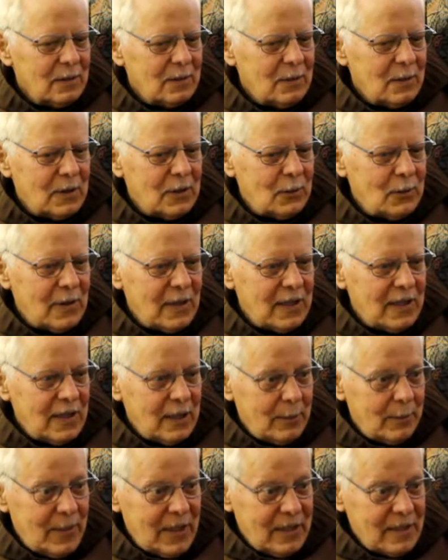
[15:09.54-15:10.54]
What do I
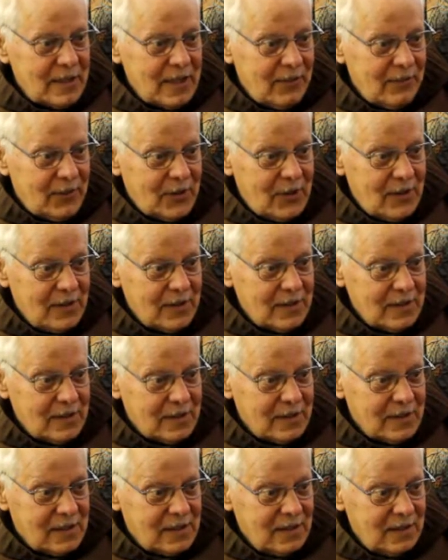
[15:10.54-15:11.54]
think about St.
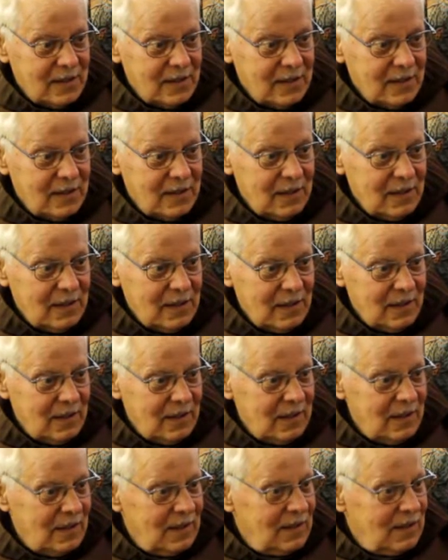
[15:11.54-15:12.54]
Francis? What do you
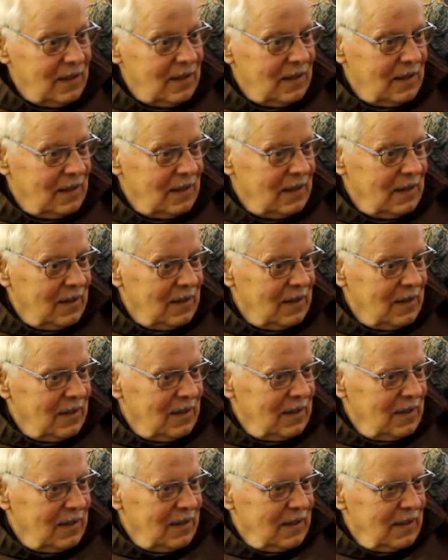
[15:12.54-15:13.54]
particularly like about
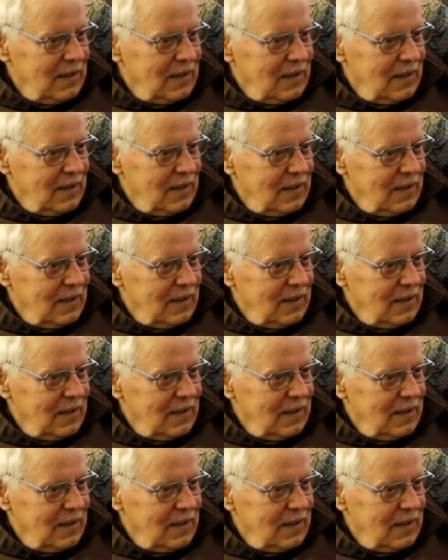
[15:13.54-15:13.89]
him?